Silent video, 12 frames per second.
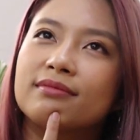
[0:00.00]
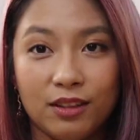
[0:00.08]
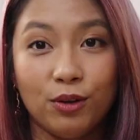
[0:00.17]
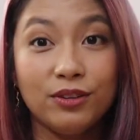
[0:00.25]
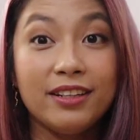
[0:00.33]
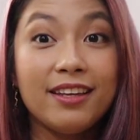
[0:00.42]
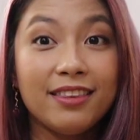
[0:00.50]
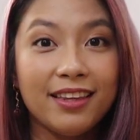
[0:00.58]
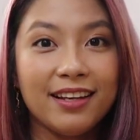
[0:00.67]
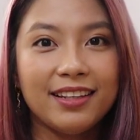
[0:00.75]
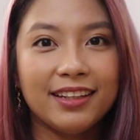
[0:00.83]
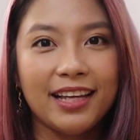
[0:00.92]
The only
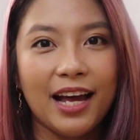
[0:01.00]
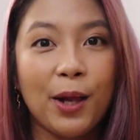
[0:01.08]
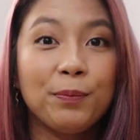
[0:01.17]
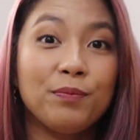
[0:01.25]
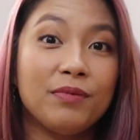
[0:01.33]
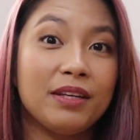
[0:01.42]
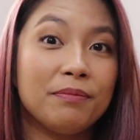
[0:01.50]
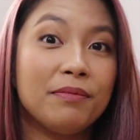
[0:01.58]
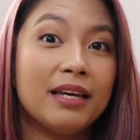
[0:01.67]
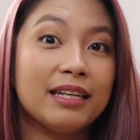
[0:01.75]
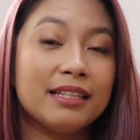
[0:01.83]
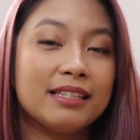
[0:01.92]
thing that helped me
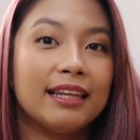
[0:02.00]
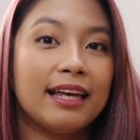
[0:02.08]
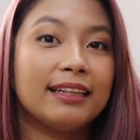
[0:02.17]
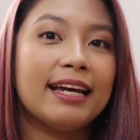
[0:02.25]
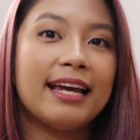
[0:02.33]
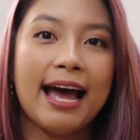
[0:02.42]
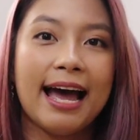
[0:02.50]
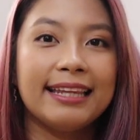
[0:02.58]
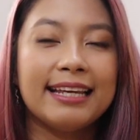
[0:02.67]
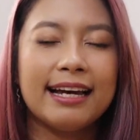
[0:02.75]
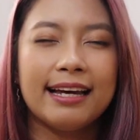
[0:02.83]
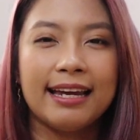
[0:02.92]
is that I
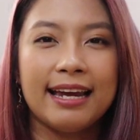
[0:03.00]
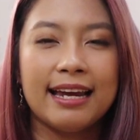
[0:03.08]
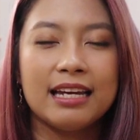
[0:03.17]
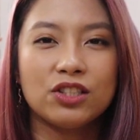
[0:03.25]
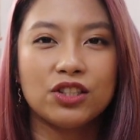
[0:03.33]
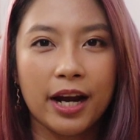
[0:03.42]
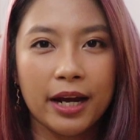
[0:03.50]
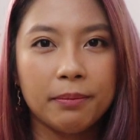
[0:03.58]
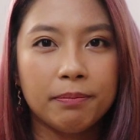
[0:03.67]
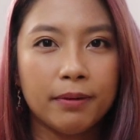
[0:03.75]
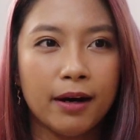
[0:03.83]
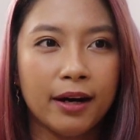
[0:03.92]
had a
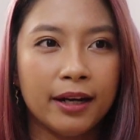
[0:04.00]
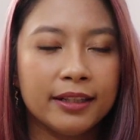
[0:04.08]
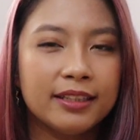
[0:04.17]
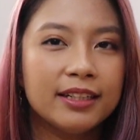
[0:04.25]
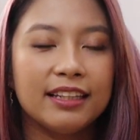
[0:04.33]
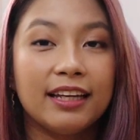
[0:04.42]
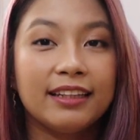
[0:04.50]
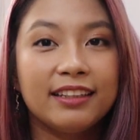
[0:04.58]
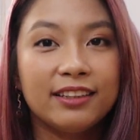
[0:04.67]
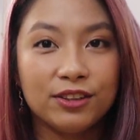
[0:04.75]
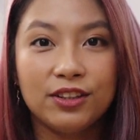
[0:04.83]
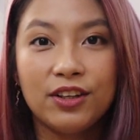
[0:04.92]
tripod
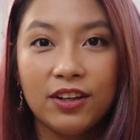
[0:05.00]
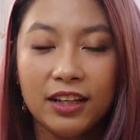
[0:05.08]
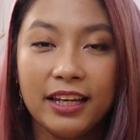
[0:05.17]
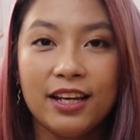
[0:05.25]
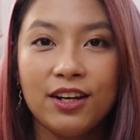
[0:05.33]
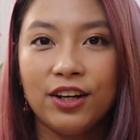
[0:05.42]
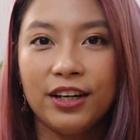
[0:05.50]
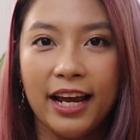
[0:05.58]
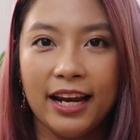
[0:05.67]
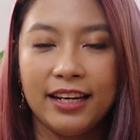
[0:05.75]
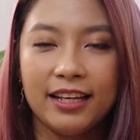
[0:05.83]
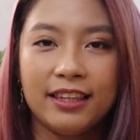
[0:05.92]
that could cling on
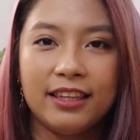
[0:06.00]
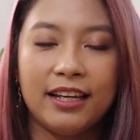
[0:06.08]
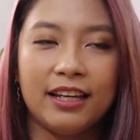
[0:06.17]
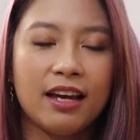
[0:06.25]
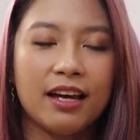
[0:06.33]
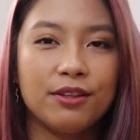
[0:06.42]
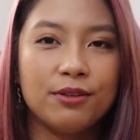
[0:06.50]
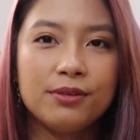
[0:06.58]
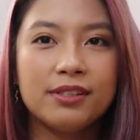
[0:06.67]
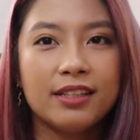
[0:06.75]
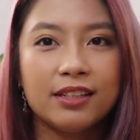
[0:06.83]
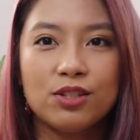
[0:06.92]
anything. I
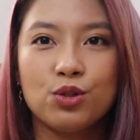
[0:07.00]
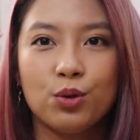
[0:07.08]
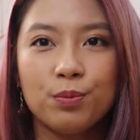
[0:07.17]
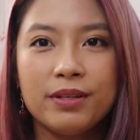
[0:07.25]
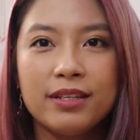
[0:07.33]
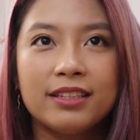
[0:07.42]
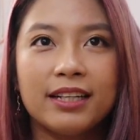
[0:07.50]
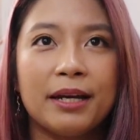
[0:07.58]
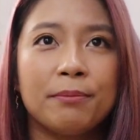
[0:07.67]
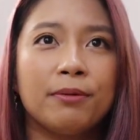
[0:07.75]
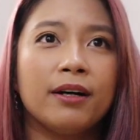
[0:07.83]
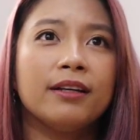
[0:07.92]
used a Adobe
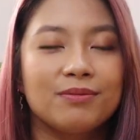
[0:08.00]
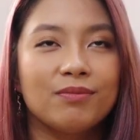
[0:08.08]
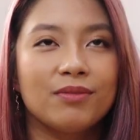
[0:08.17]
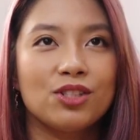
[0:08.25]
tripod.